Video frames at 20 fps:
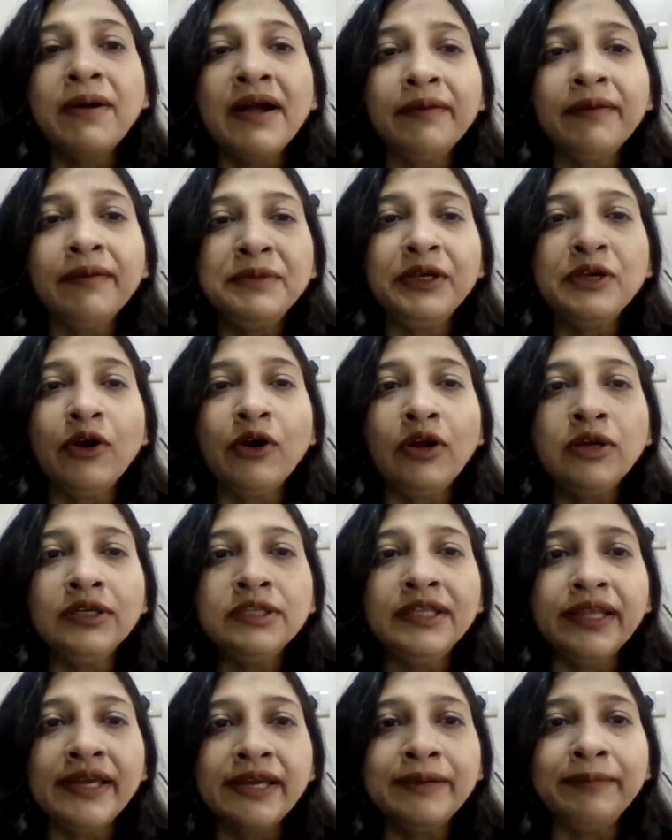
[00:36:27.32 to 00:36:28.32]
apart
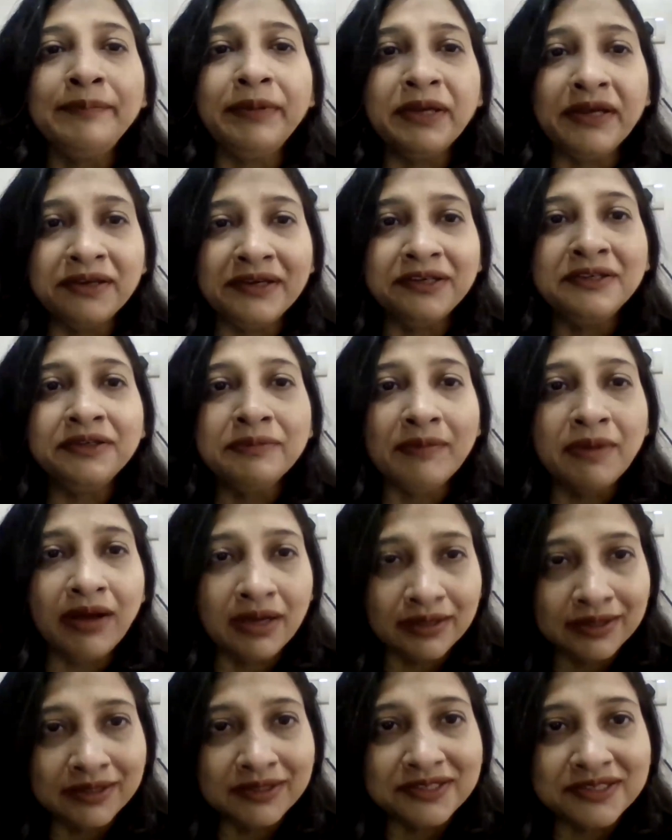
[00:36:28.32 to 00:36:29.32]
beyond their parent
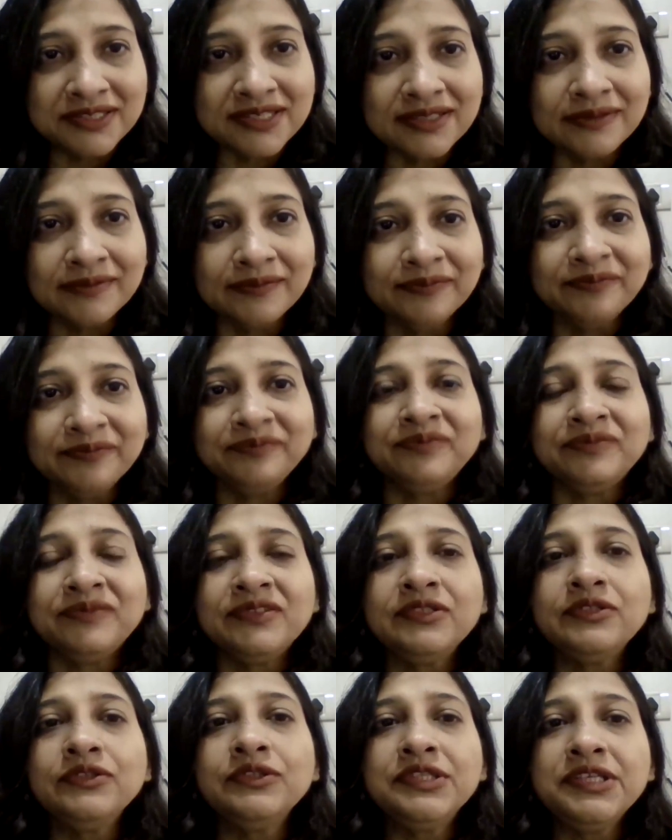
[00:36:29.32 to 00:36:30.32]
markets.
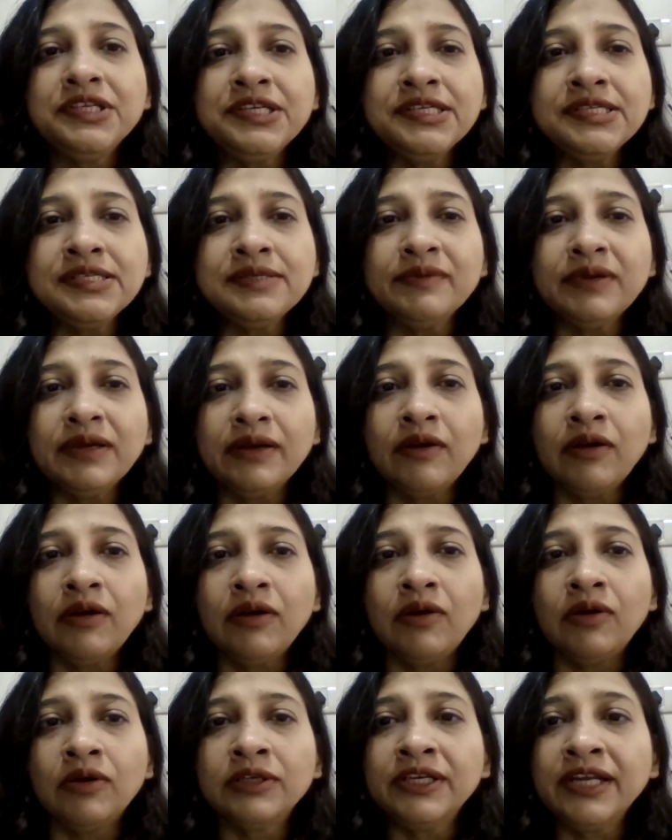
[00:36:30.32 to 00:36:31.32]
So these
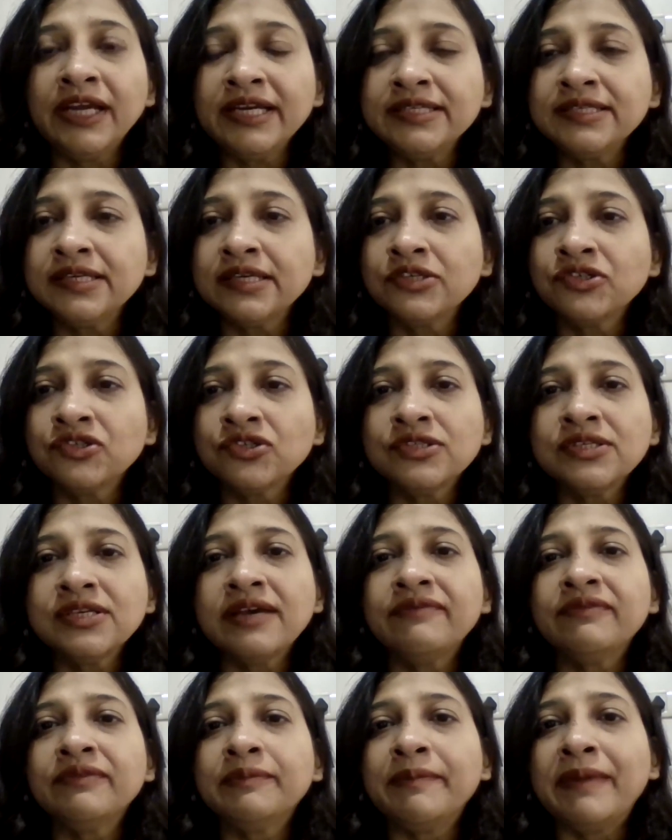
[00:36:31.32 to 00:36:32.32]

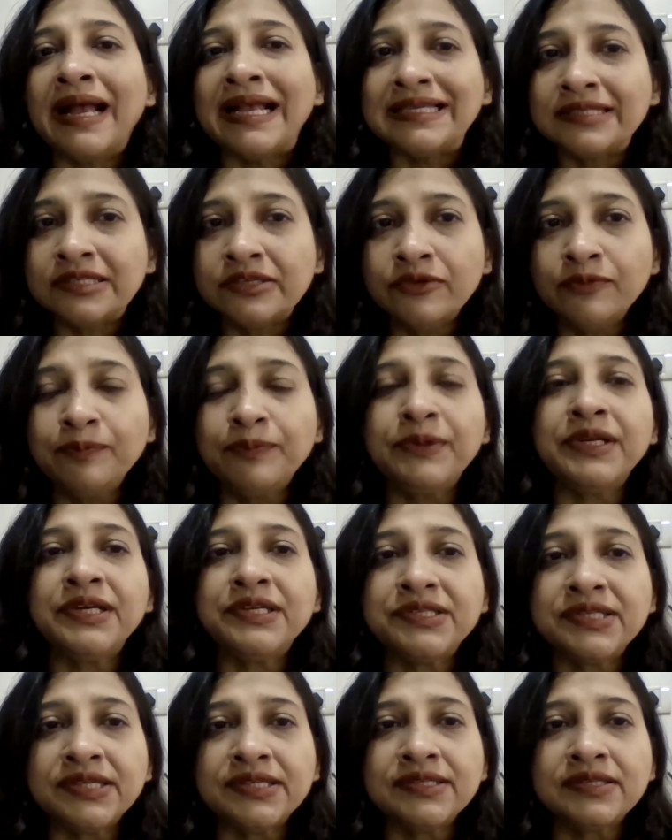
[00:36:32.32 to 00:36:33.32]
organizations have a massive
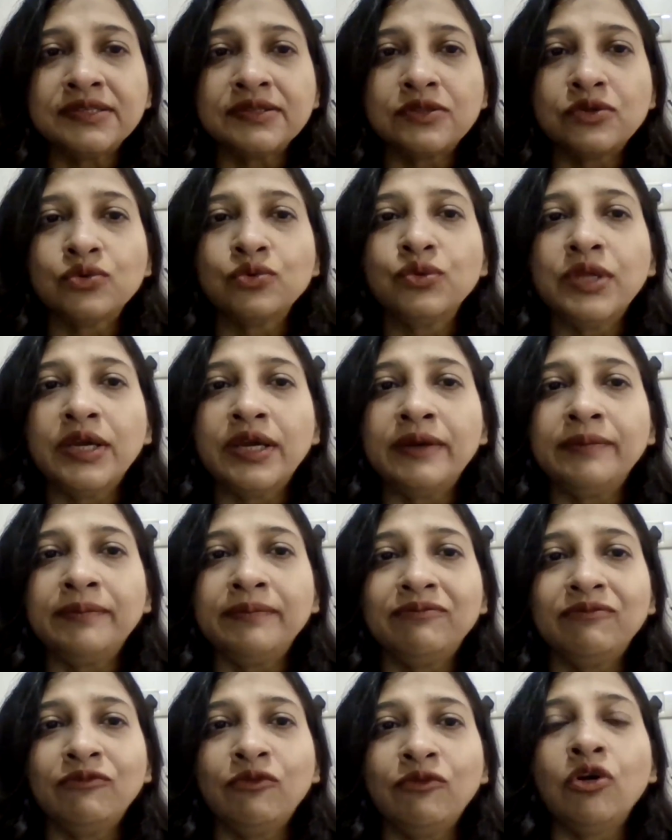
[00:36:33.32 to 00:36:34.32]
presence through
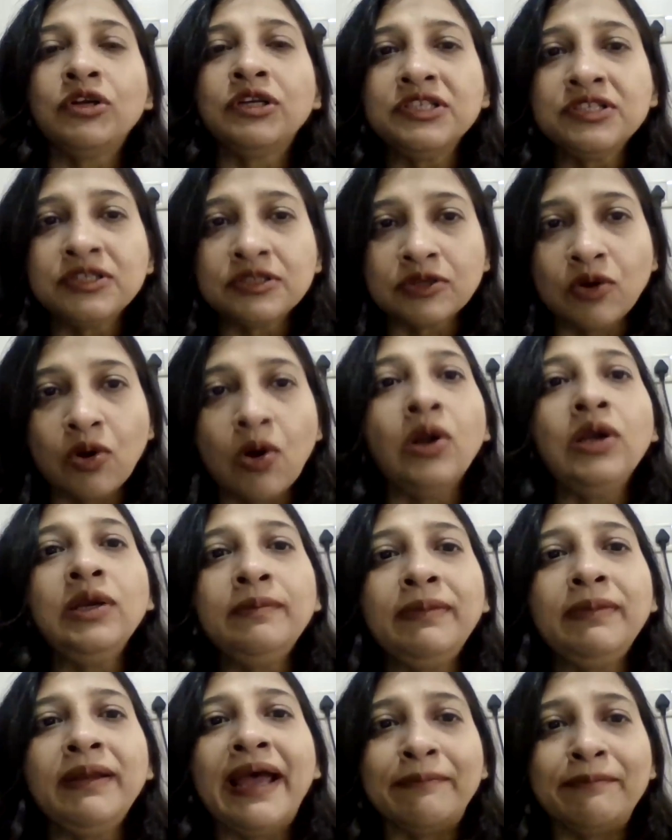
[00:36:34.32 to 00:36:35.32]
their what is
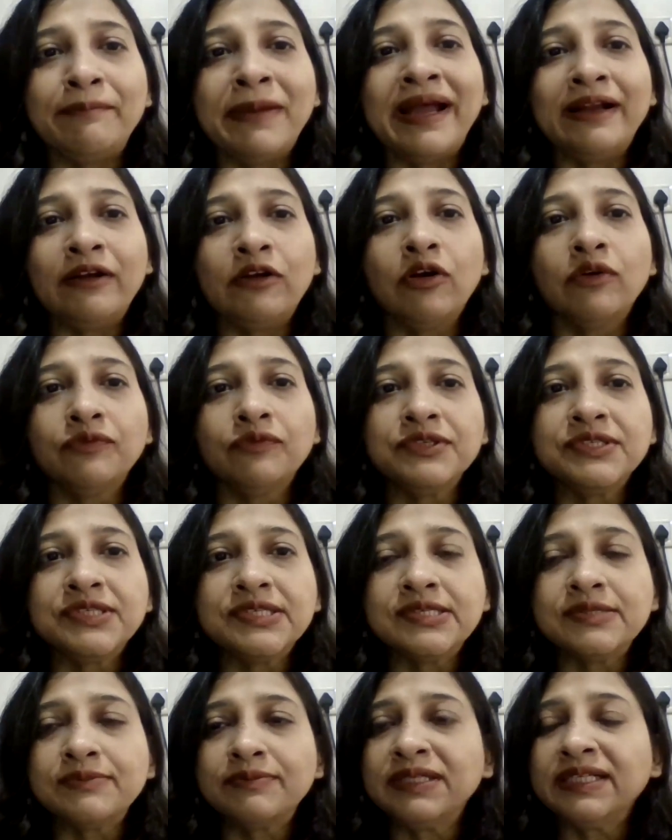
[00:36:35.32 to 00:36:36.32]
called back
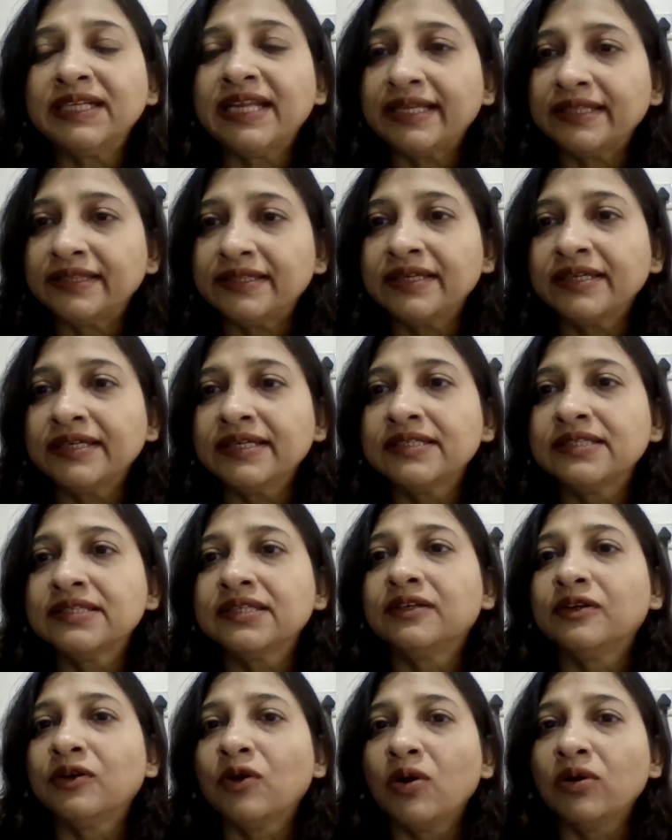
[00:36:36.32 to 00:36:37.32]
offices, but I think
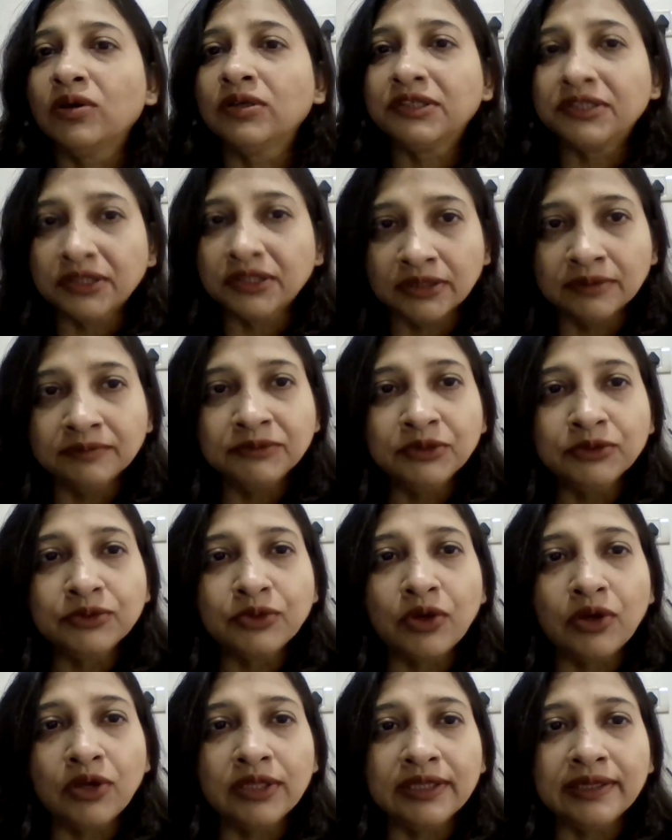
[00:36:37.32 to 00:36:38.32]
it's a wrong
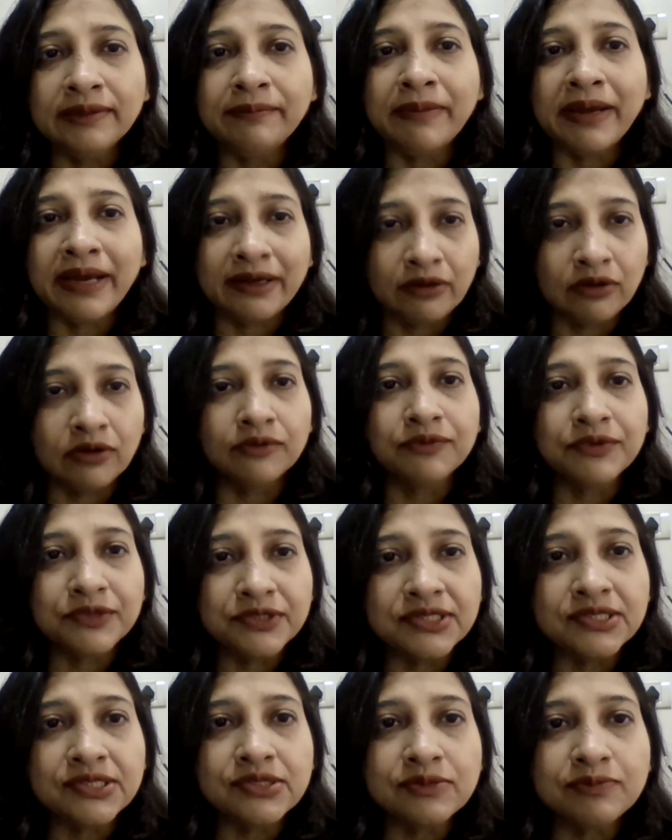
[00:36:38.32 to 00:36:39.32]
term to call them back
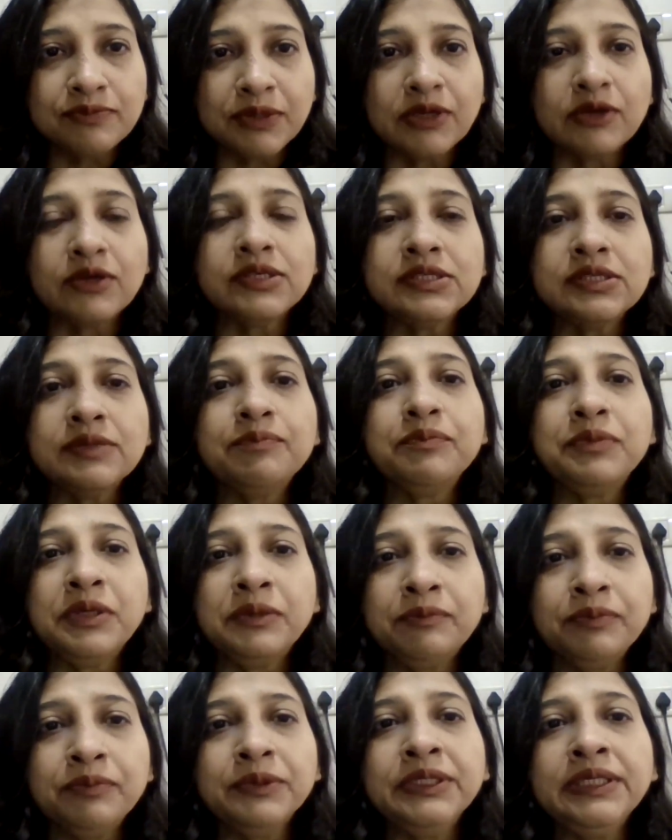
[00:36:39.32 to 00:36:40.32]
offices because the
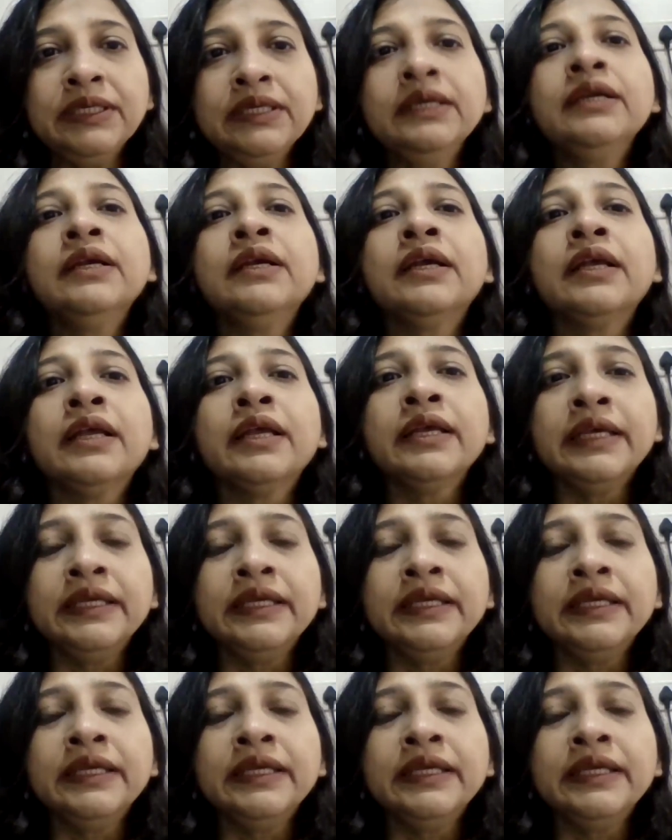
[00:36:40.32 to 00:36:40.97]
people